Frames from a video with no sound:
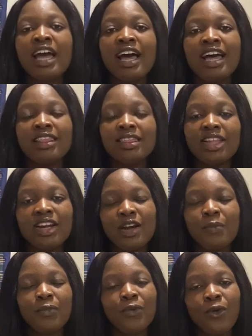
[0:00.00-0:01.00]

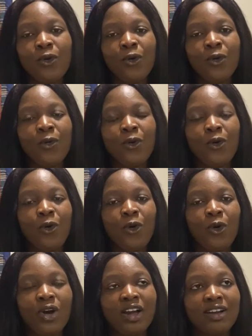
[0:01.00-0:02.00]
another pro
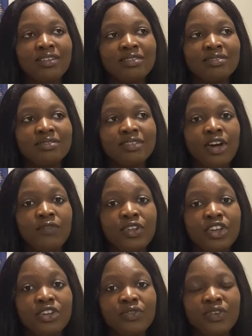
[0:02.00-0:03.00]
or of
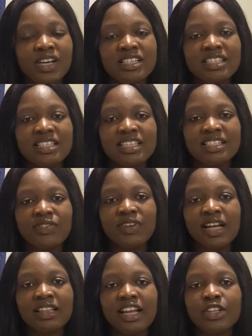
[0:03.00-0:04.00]
the university is the
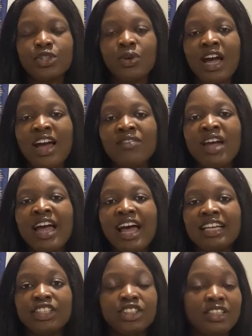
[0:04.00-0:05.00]
fact that you have
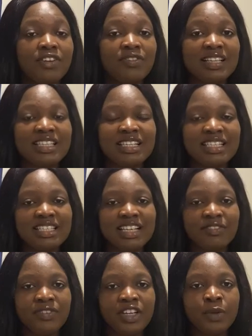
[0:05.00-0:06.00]
additional facilities
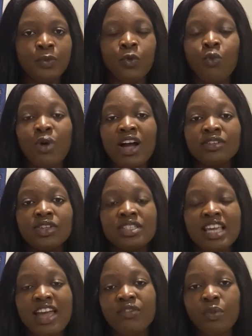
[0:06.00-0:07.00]
available. While
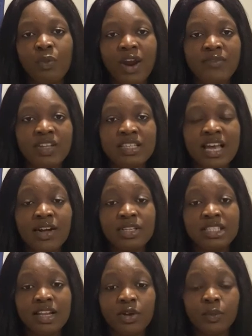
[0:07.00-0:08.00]
not every private
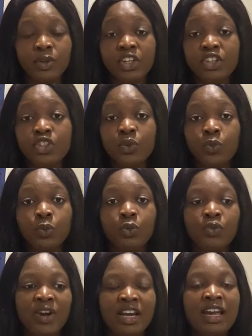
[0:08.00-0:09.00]
housing accommodation will
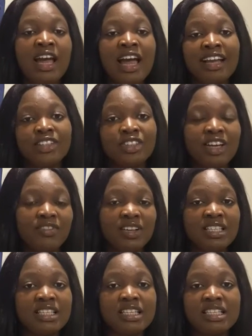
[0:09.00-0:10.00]
provide additional
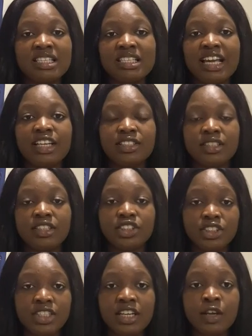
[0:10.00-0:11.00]
facilities like the
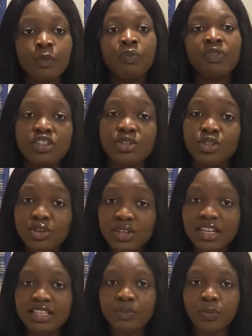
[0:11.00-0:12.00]
gym,
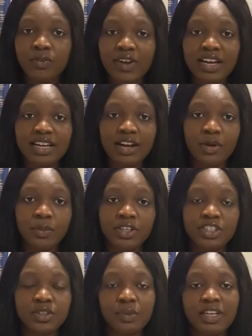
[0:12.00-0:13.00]
students provided
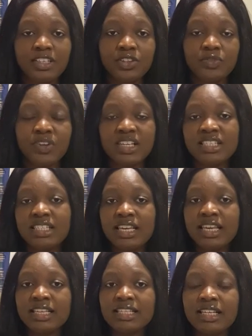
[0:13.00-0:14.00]
accommodation by the university
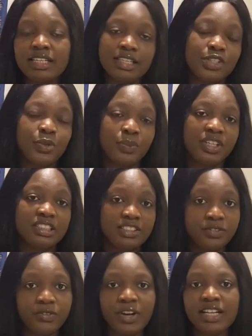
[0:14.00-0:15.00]
is a little bit
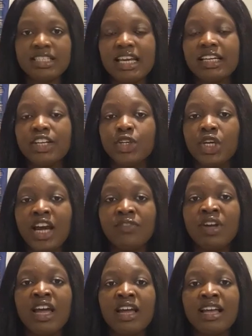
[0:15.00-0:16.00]
different and then you
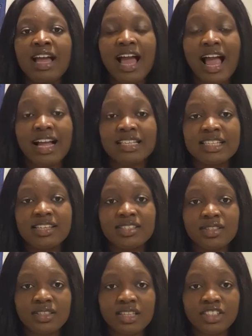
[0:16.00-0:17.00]
have access
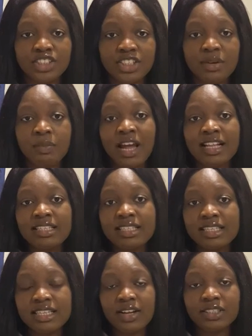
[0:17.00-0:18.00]
to the gym at
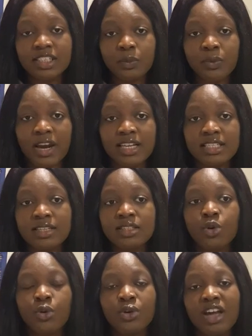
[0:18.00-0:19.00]
discounted prices
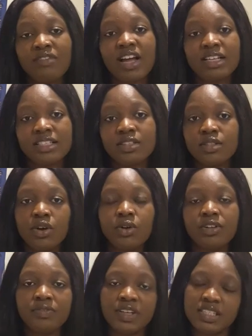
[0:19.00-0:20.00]
or you have access to
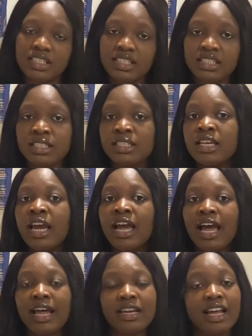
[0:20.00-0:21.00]
other facilities
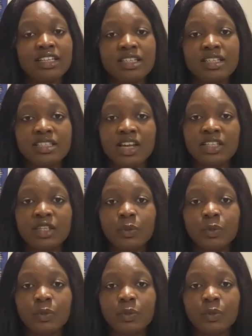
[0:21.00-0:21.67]
at largely discounted